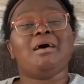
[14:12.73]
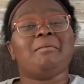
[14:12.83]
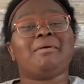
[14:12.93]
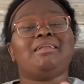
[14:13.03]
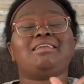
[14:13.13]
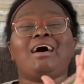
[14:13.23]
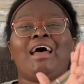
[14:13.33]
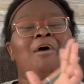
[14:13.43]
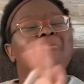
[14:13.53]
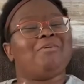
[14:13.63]
But I
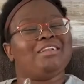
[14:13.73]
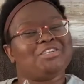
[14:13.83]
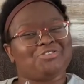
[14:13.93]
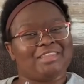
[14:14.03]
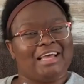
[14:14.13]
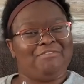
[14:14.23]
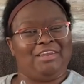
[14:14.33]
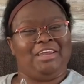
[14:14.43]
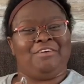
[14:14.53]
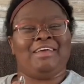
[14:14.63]
hope you all enjoyed that
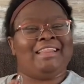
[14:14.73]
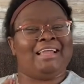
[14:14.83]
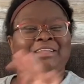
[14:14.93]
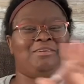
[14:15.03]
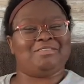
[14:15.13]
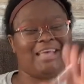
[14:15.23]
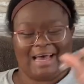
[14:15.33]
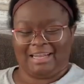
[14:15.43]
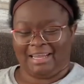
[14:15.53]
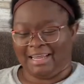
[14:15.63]
video and that little
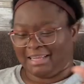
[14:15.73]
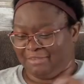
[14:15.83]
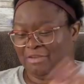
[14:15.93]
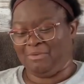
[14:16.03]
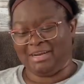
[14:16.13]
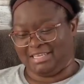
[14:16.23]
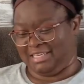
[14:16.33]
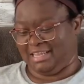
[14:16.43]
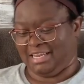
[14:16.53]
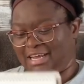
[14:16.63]
tally. If you wanted to
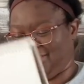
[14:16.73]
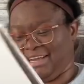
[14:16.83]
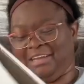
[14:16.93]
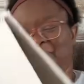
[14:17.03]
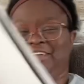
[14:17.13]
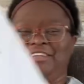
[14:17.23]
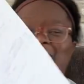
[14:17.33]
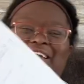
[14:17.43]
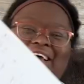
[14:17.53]
see the notes, I literally just